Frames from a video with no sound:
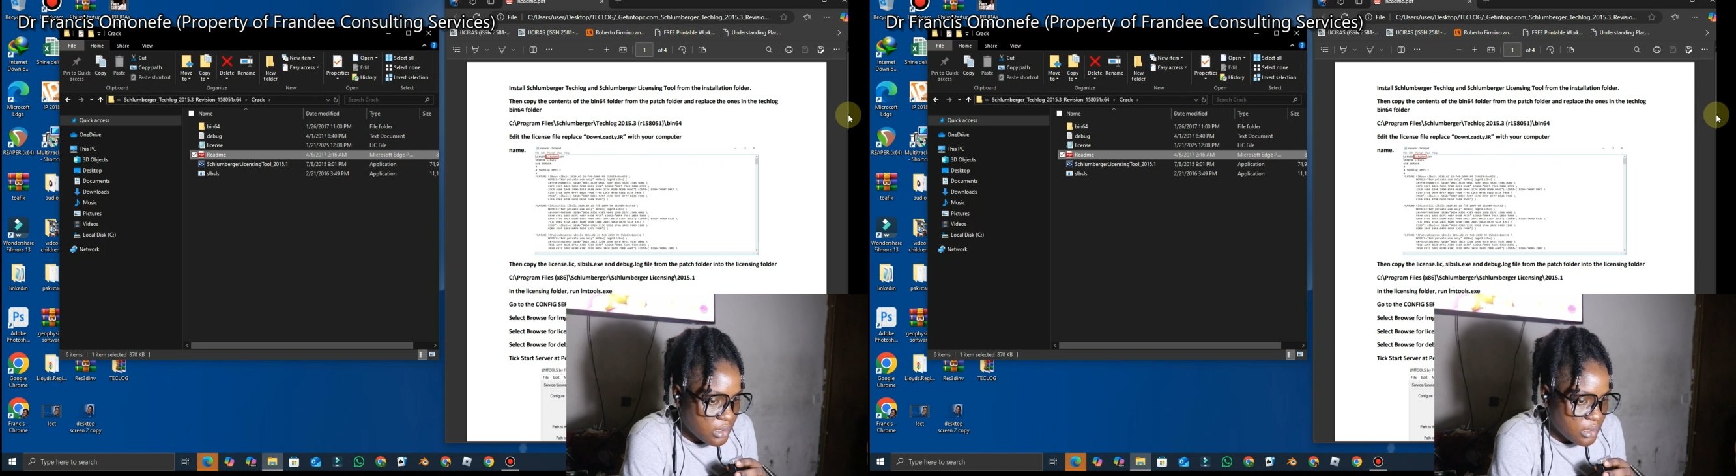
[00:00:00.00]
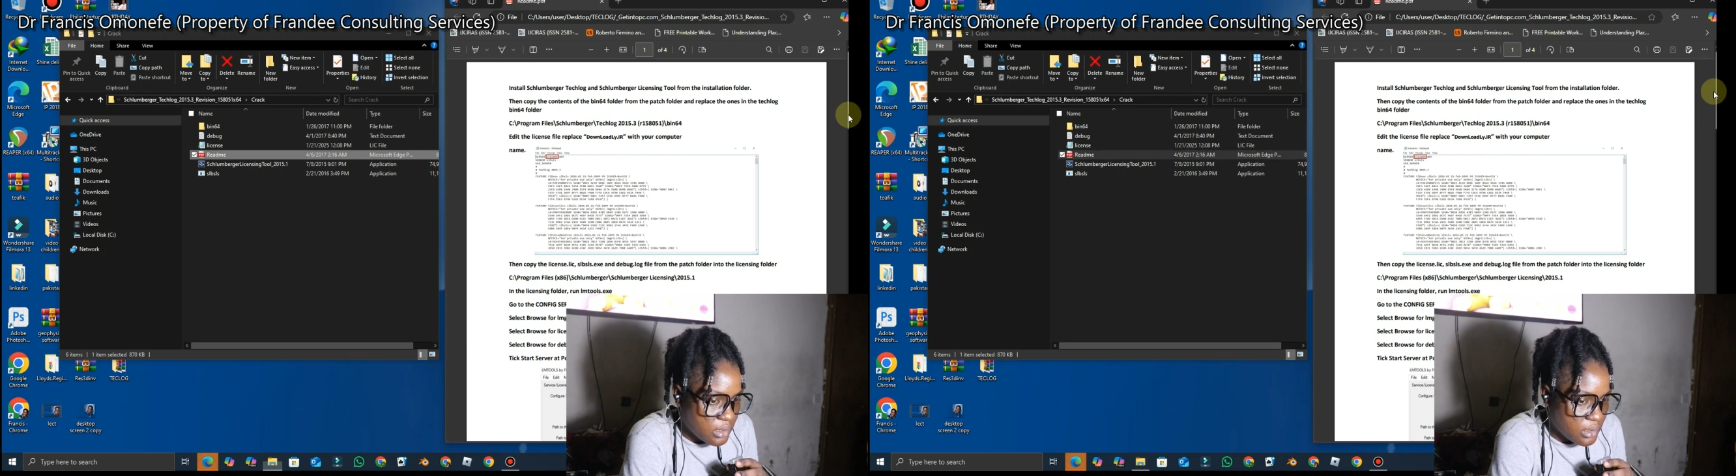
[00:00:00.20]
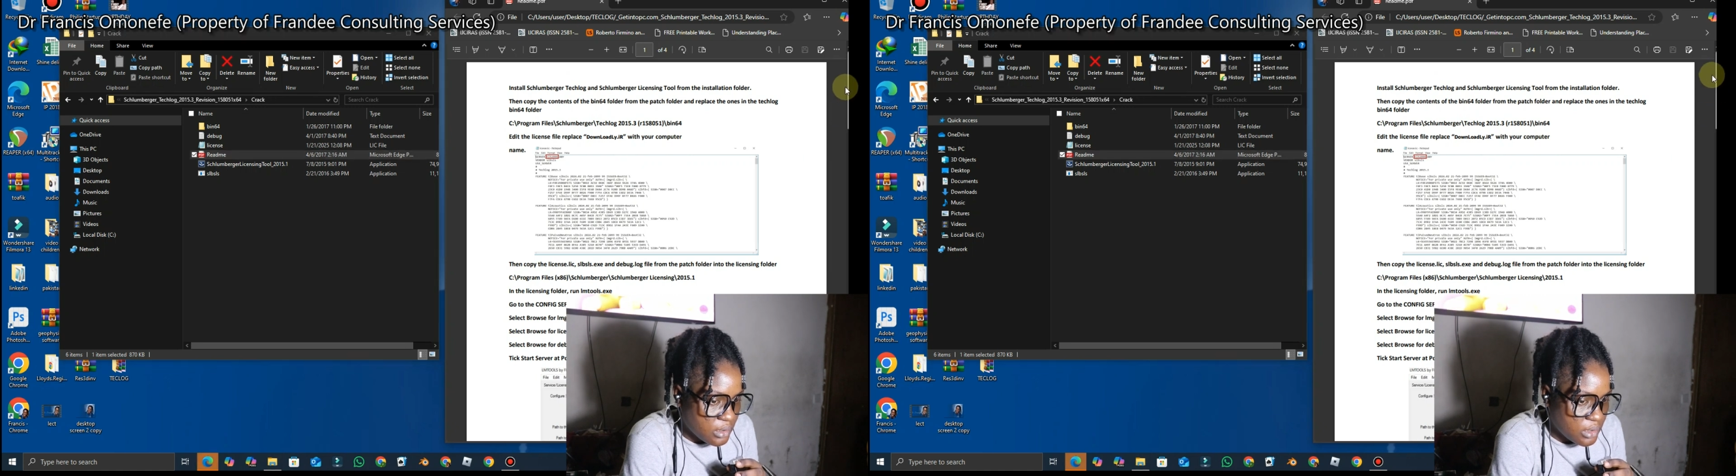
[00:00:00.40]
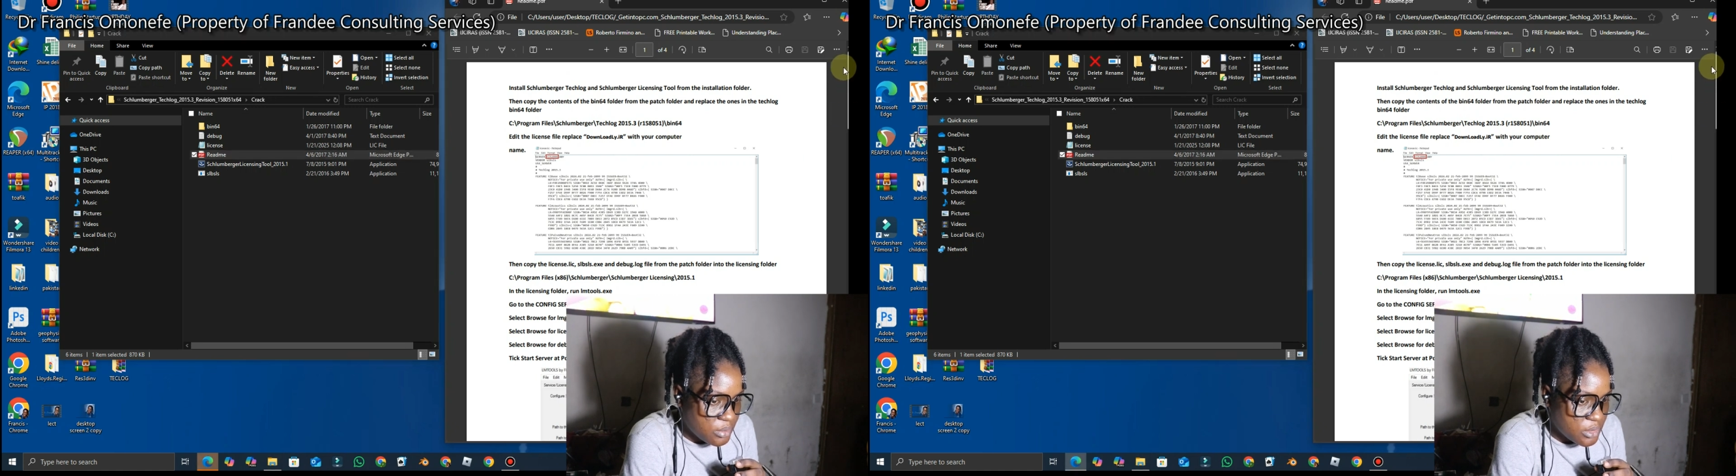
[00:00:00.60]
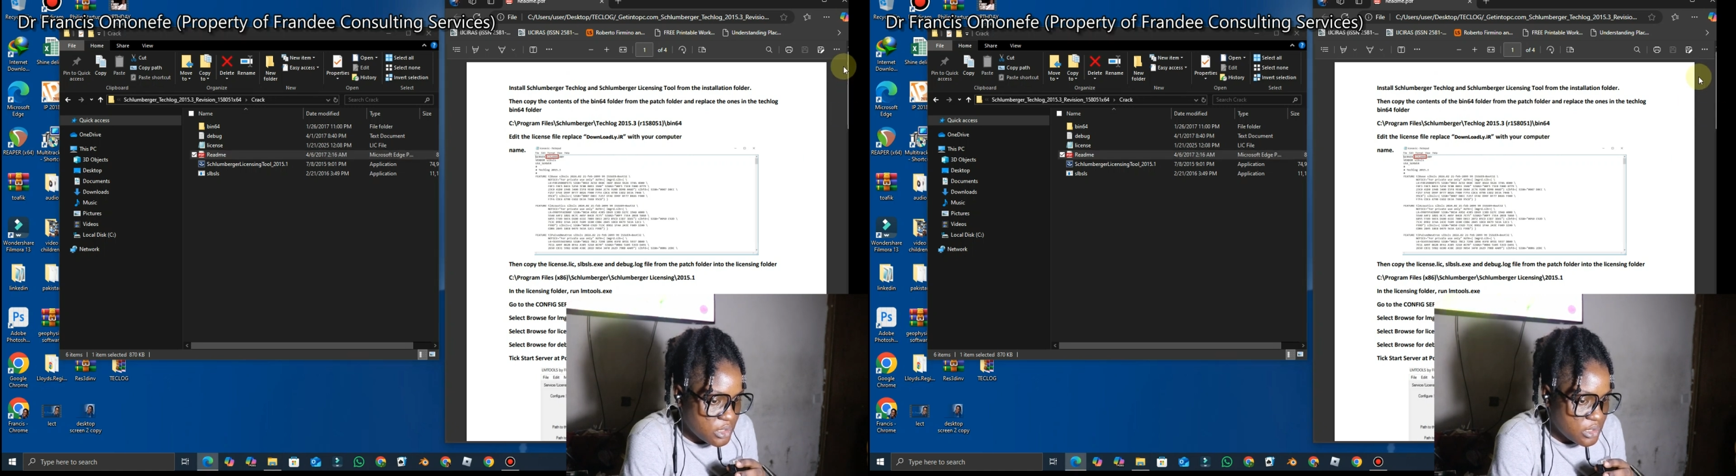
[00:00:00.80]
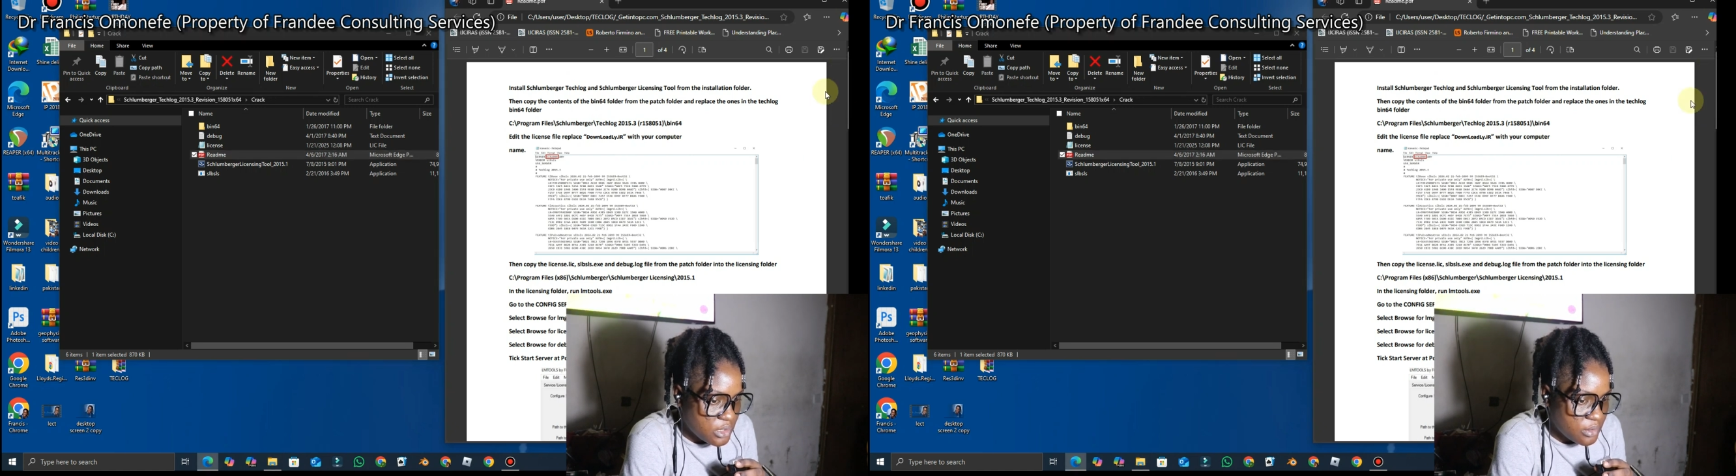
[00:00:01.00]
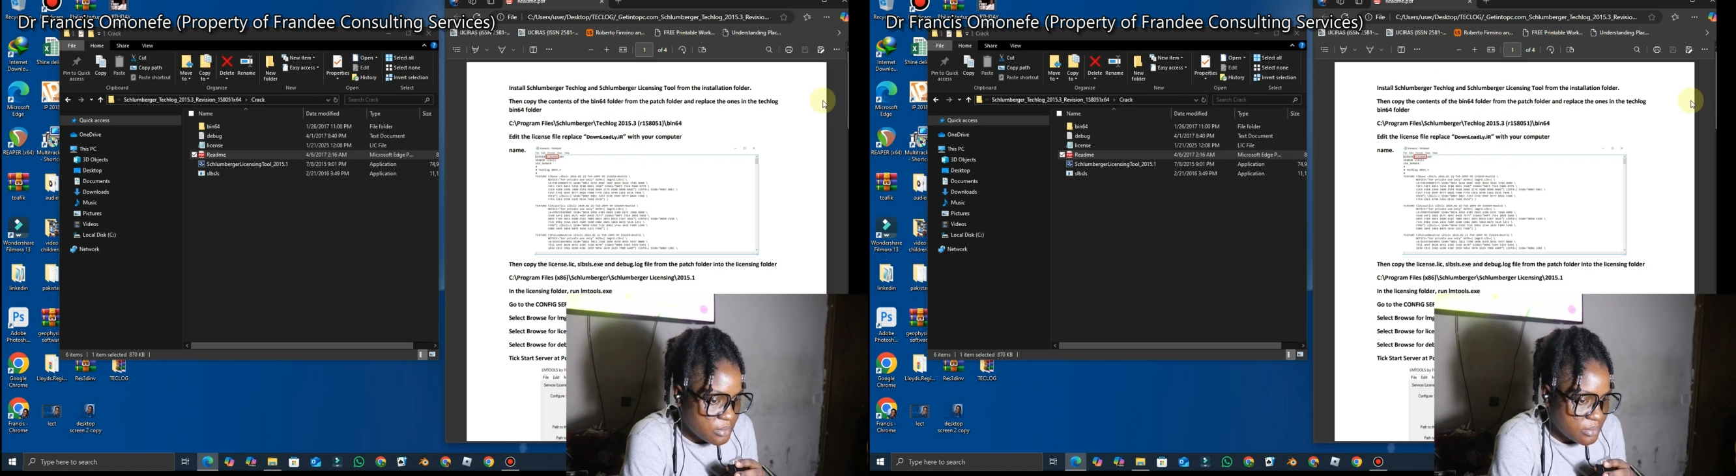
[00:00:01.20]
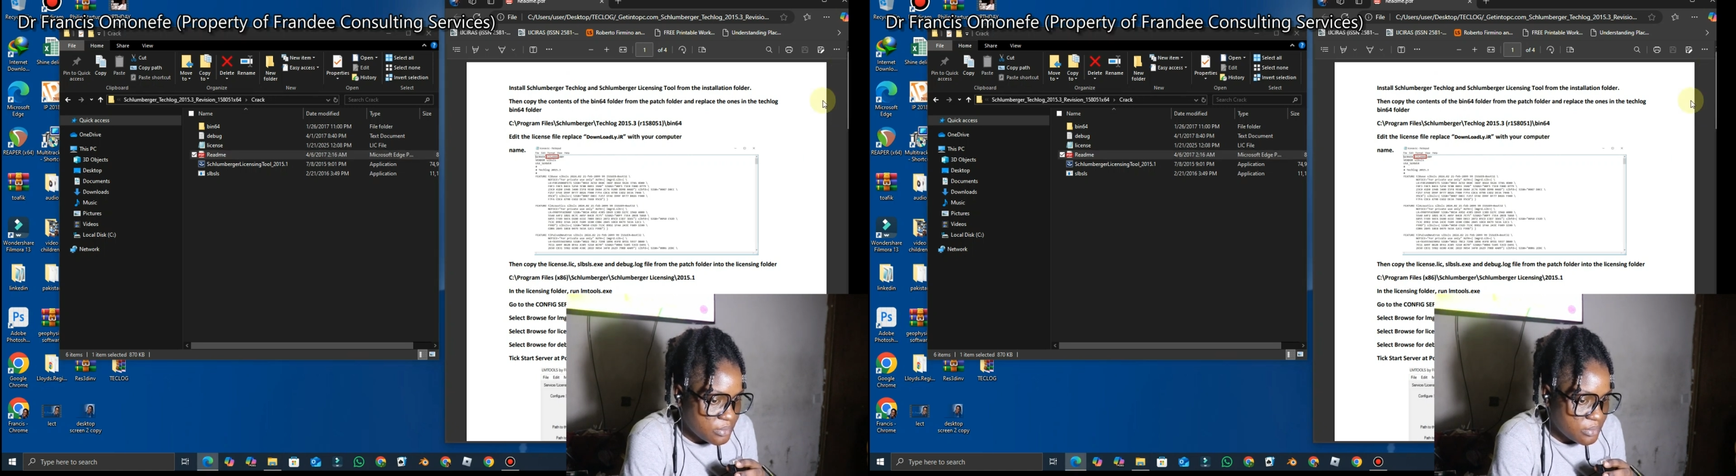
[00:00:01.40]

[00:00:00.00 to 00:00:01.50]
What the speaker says: Let me see.